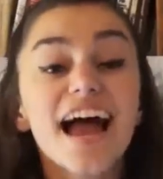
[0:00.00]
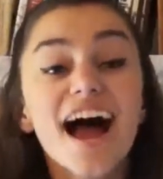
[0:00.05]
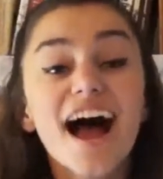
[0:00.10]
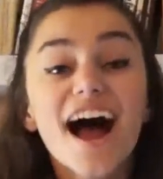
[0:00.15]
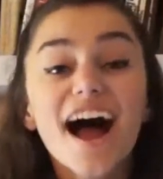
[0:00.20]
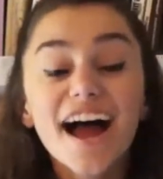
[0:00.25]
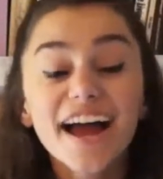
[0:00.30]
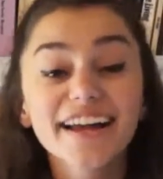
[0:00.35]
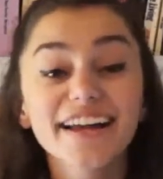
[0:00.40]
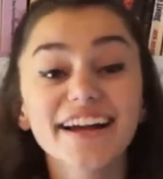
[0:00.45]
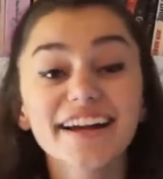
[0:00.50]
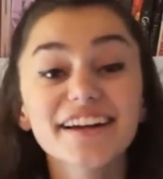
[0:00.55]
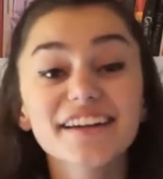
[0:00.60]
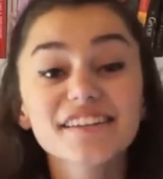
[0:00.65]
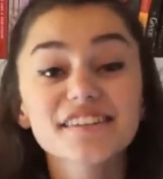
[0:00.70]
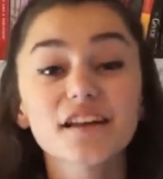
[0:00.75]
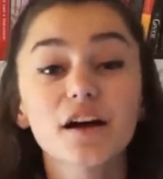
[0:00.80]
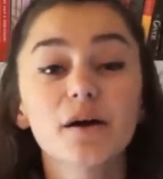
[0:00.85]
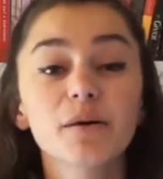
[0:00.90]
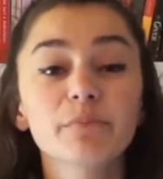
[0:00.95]
Hi
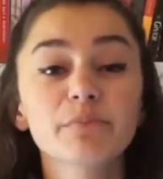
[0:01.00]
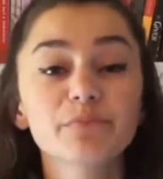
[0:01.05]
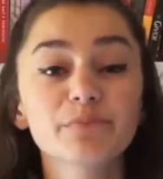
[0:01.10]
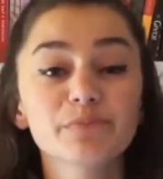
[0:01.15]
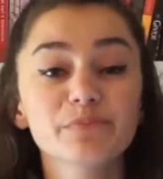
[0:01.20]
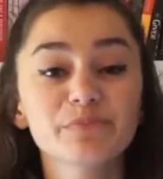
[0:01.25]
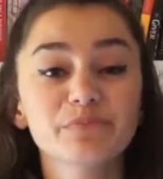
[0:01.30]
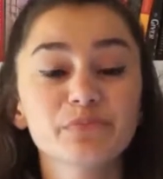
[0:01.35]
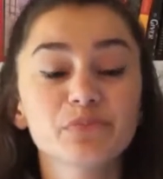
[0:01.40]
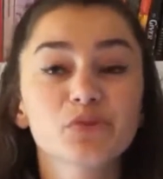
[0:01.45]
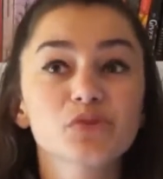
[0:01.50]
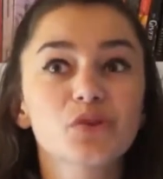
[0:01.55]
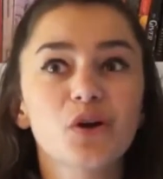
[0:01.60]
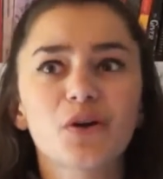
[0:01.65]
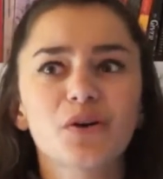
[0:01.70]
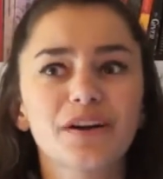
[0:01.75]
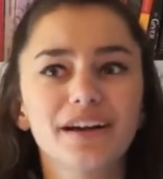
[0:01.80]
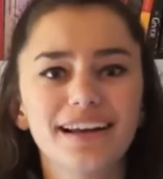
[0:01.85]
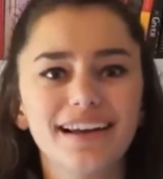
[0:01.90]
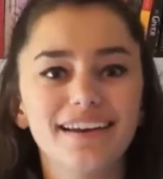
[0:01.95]
guys,
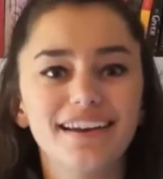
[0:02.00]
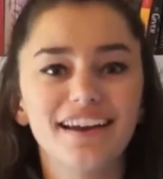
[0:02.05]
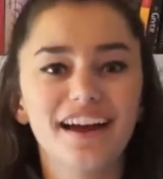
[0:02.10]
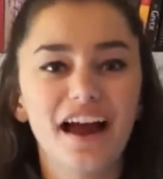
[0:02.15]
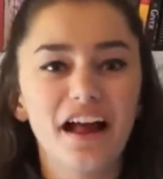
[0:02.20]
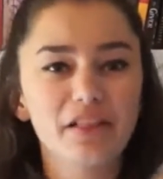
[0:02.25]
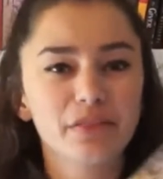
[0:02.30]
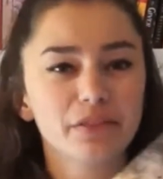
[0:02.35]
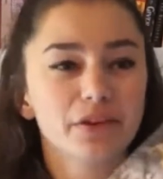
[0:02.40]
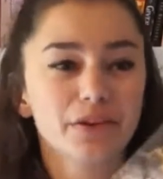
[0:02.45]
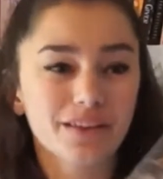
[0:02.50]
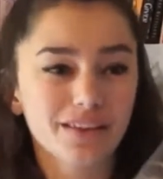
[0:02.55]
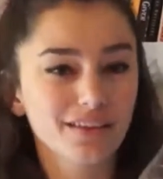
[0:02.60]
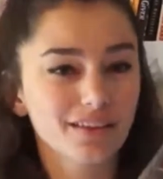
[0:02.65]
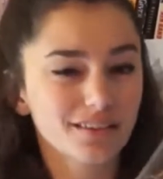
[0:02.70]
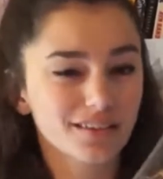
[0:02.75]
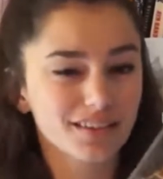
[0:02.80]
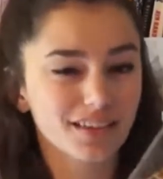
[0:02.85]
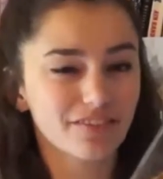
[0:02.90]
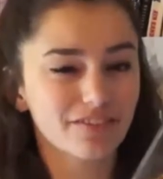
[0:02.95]
sorry I look a
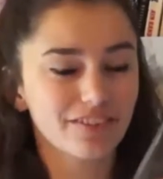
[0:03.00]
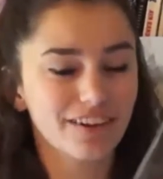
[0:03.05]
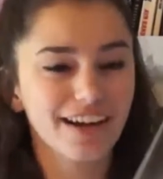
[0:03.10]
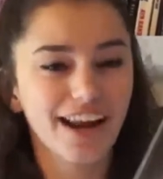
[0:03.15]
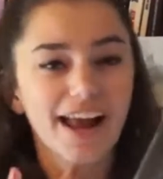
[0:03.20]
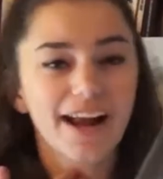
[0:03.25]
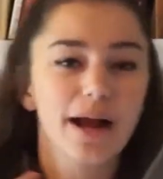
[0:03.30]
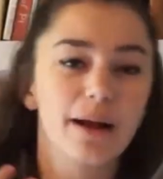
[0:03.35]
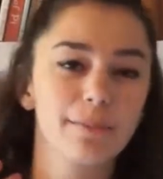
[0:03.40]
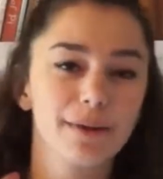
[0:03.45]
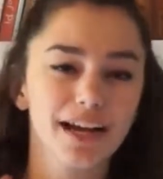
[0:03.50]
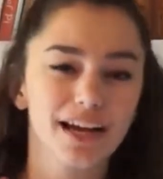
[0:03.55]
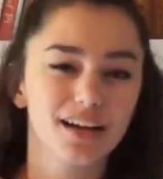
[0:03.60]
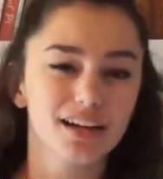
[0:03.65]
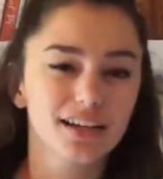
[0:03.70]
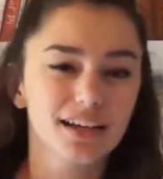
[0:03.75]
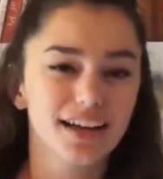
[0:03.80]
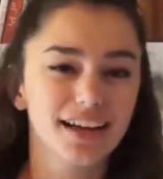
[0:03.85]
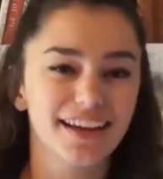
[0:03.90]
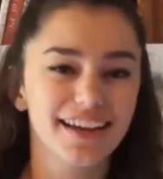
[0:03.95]
little different. I got my hair
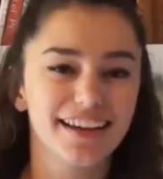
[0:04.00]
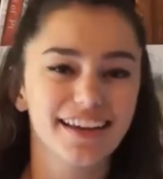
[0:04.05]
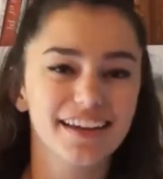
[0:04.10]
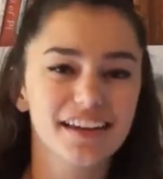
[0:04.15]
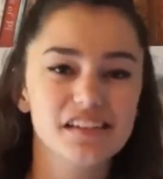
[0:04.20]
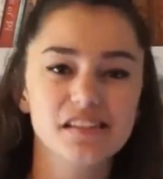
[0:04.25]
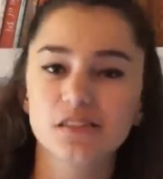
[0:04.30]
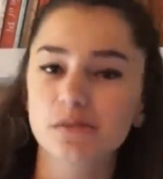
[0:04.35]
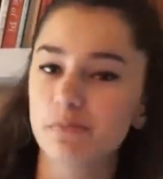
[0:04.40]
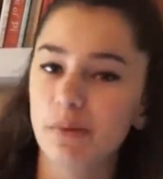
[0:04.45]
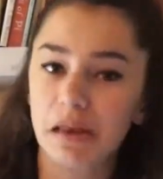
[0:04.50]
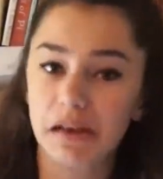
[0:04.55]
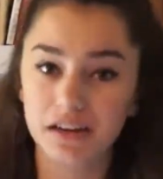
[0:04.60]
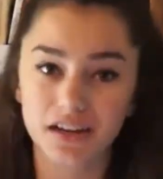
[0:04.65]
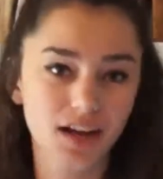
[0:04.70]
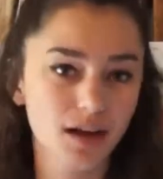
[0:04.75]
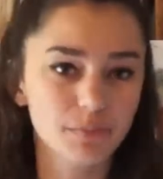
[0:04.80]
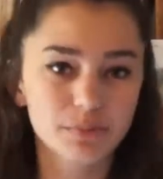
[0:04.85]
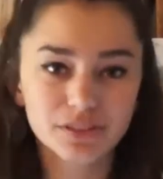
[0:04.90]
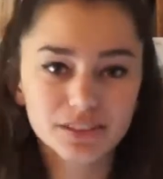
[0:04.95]
cut. It's been a
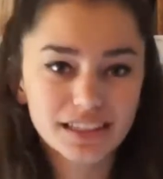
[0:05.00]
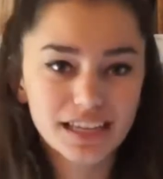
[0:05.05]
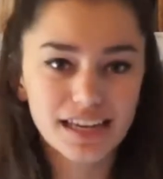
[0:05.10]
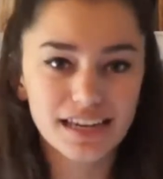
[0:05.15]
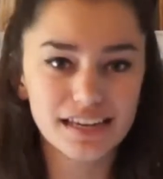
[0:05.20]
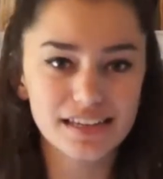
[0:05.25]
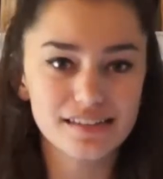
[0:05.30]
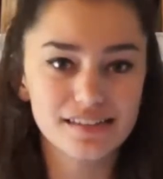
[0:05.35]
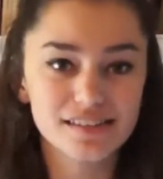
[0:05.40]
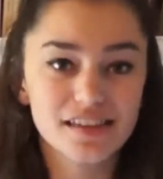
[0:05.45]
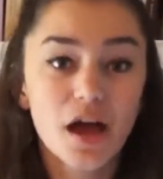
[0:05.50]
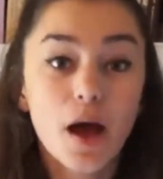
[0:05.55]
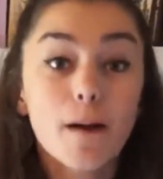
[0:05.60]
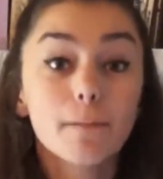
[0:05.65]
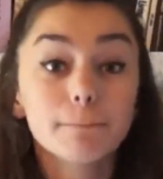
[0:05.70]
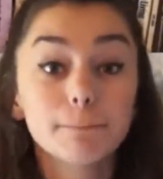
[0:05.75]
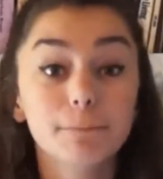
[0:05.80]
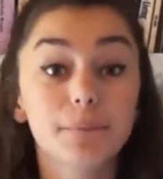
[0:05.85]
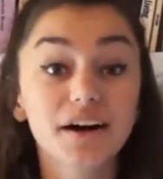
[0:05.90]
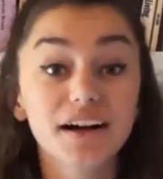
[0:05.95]
couple days,
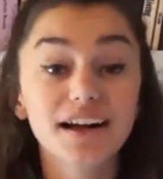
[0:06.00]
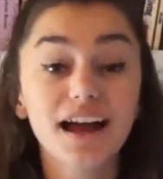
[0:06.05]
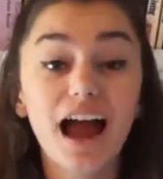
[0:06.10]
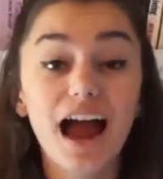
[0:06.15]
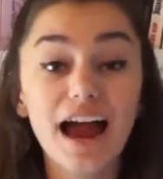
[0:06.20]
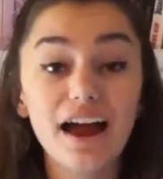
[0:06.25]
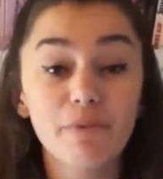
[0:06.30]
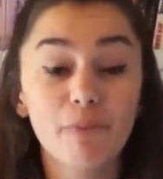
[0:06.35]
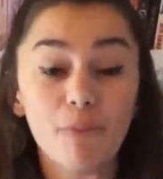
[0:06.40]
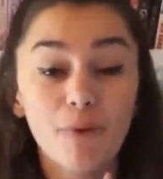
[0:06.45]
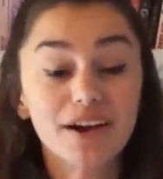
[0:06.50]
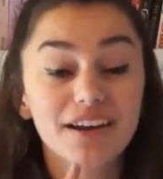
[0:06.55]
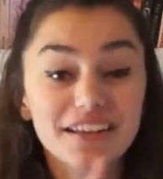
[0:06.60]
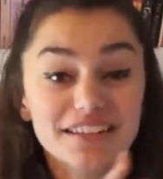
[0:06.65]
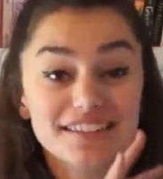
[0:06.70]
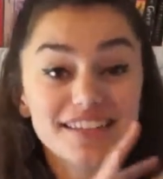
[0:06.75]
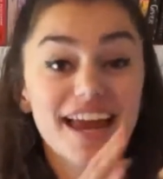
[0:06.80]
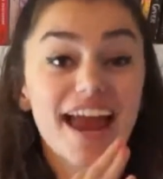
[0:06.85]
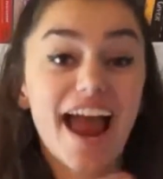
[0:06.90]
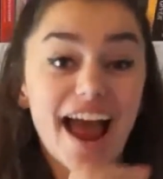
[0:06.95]
but I wanted
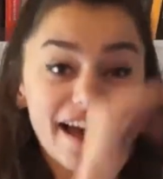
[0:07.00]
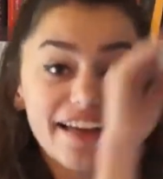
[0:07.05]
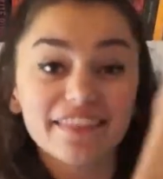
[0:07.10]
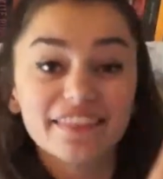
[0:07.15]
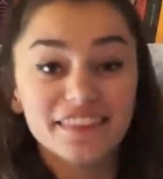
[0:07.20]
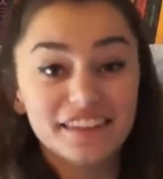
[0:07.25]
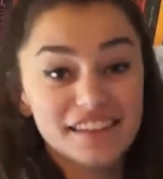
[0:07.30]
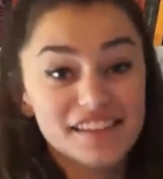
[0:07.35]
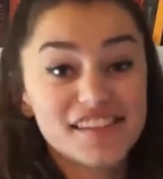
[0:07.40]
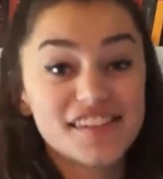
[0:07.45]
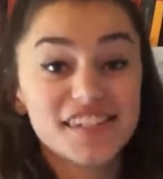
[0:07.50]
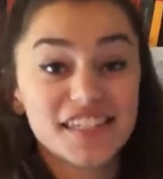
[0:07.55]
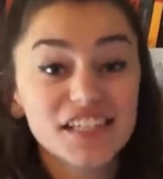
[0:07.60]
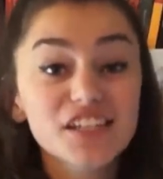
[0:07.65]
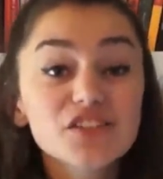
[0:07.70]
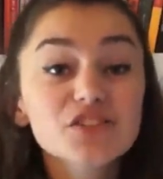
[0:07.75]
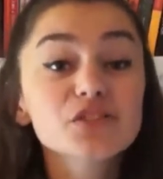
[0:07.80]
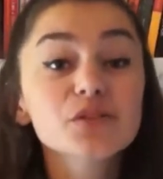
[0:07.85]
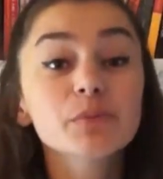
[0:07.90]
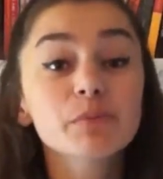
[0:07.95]
to add this
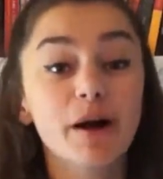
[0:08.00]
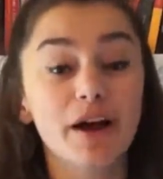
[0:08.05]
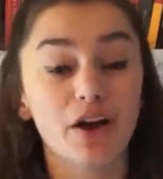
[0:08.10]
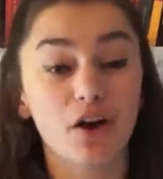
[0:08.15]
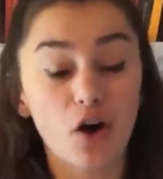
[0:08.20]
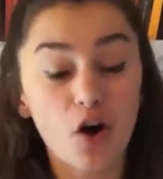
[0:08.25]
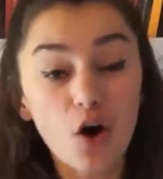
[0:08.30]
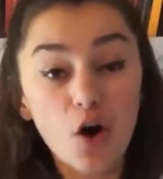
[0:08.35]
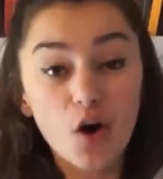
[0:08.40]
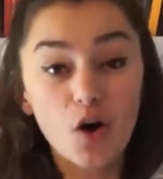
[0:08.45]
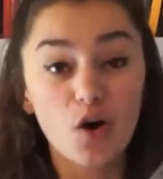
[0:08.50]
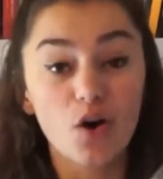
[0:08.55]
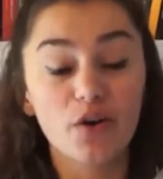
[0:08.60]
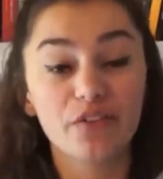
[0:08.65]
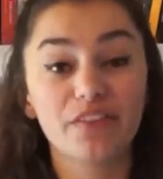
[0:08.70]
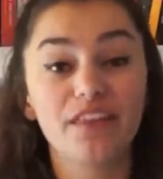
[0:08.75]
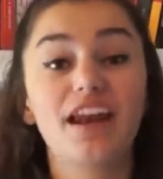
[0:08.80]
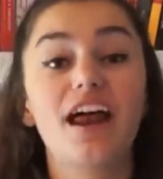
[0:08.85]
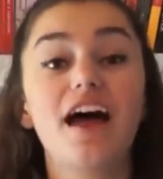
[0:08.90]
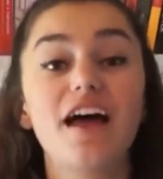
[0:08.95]
into my haul
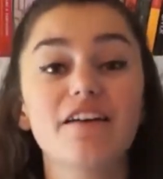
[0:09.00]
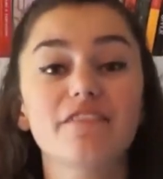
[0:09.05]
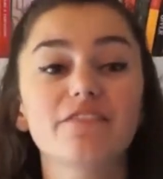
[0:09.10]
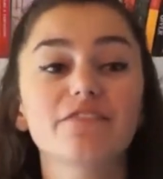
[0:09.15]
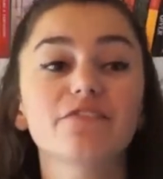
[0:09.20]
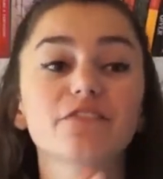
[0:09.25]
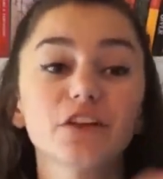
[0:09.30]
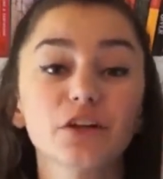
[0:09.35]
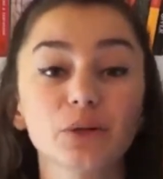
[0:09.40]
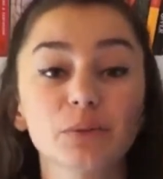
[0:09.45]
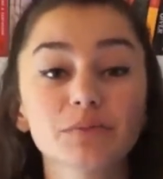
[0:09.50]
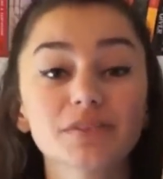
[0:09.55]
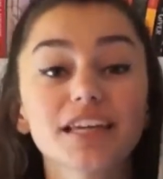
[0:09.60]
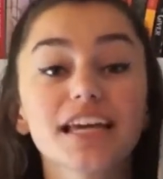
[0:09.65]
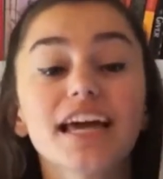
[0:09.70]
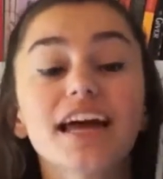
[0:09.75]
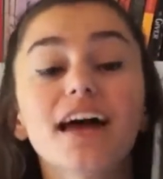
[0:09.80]
that I filmed